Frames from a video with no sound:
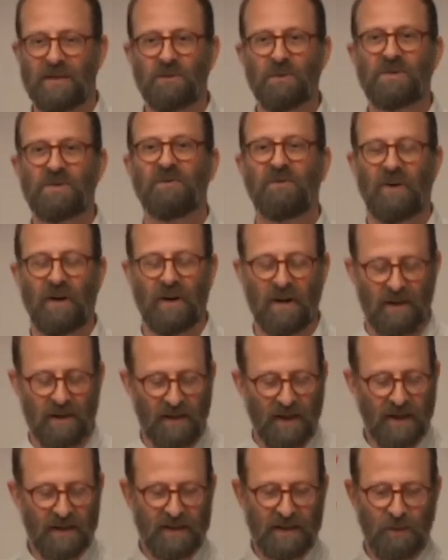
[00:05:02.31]
This was a
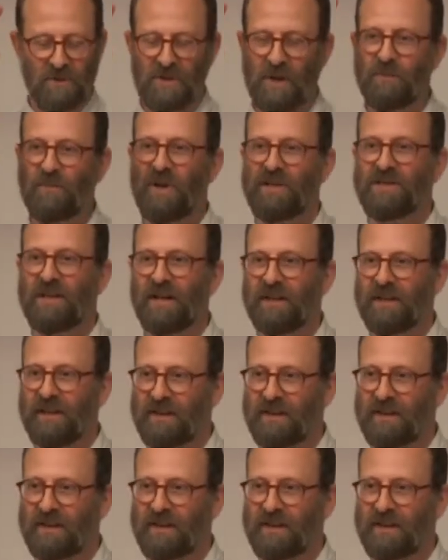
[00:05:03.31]
file that was on President